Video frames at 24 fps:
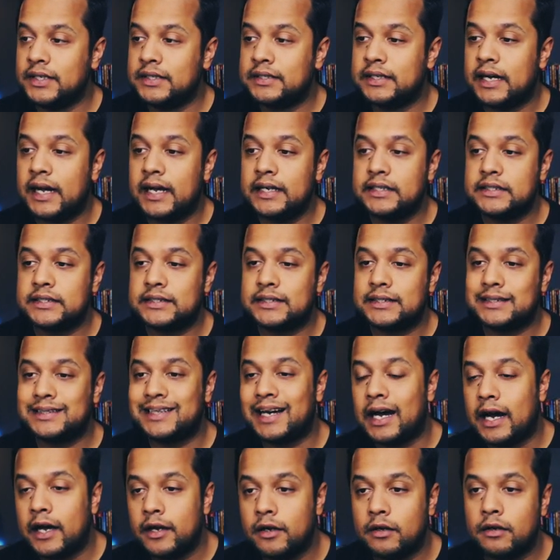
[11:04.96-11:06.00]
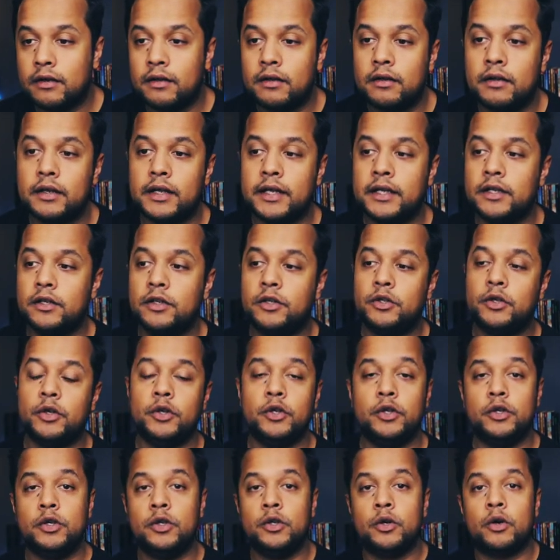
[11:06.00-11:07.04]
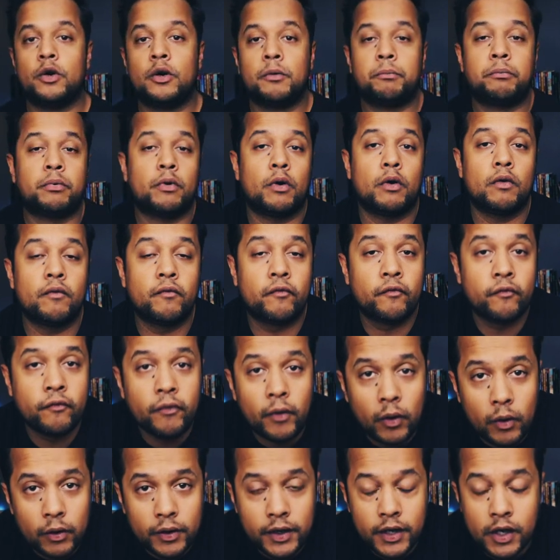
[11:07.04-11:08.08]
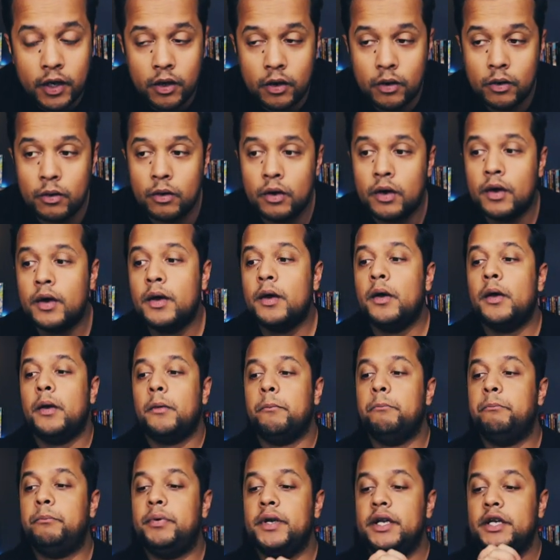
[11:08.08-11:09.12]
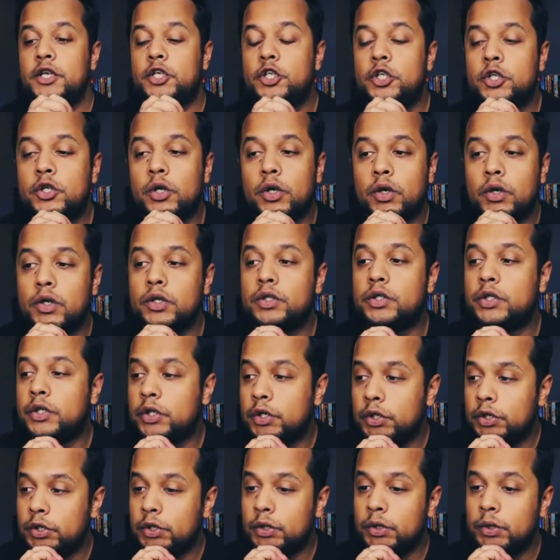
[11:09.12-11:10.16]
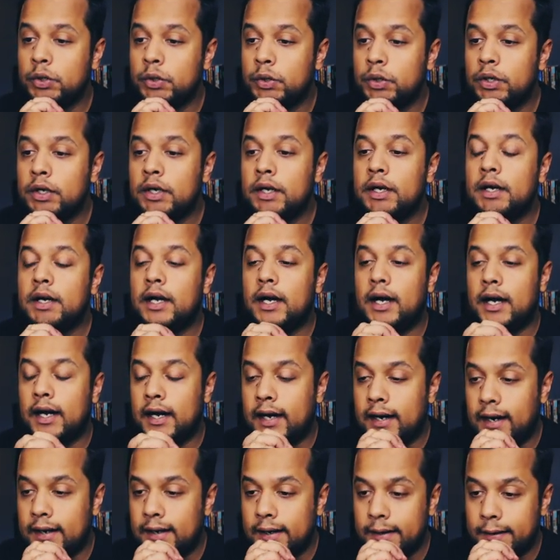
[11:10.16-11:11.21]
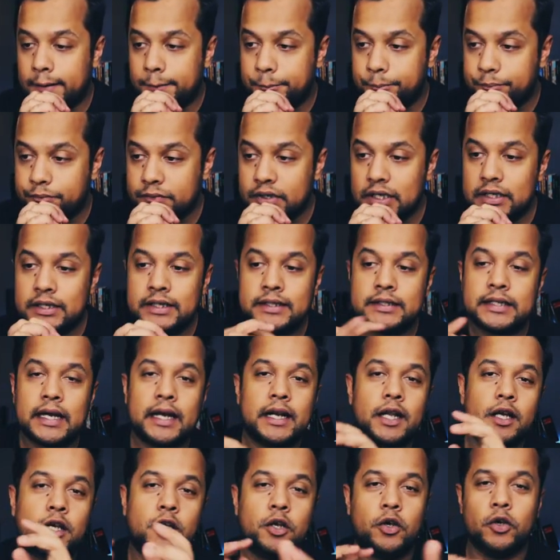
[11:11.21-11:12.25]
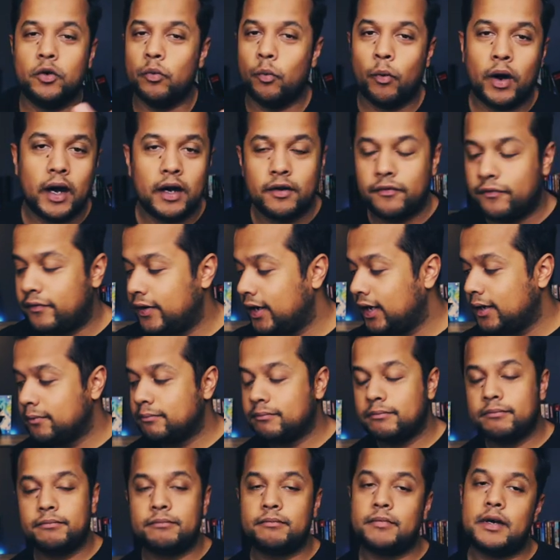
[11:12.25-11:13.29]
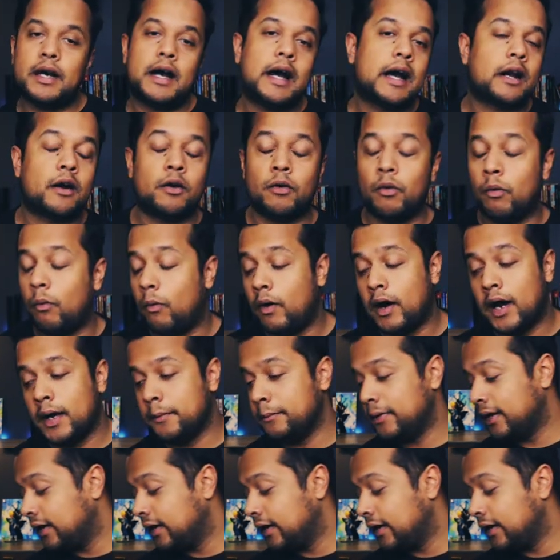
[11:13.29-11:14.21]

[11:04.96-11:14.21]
design style into your portfolio. Be sure to design a cute wireframe. I don't know why,